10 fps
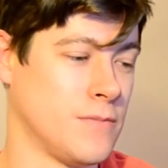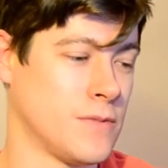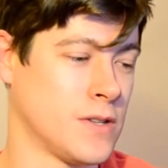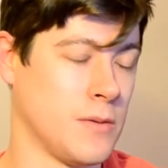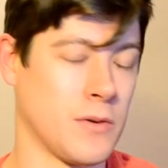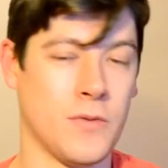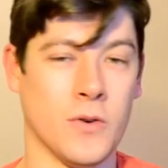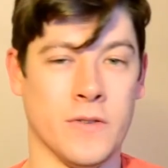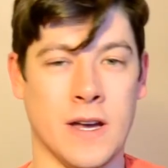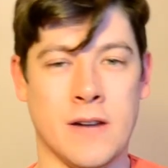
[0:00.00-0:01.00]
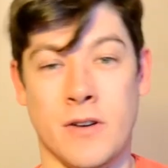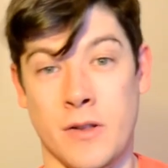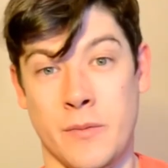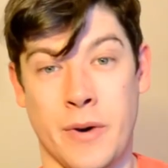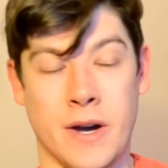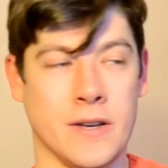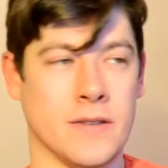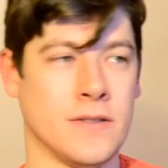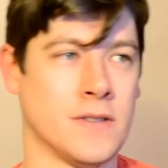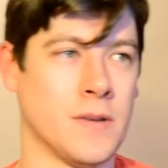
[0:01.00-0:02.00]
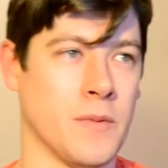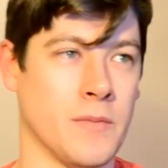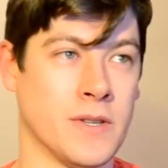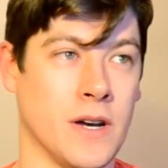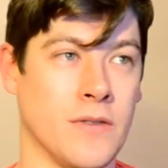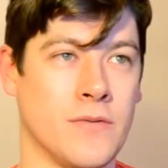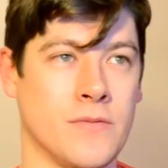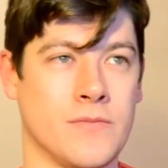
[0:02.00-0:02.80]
So I'm looking forward to that, rather than buying something myself.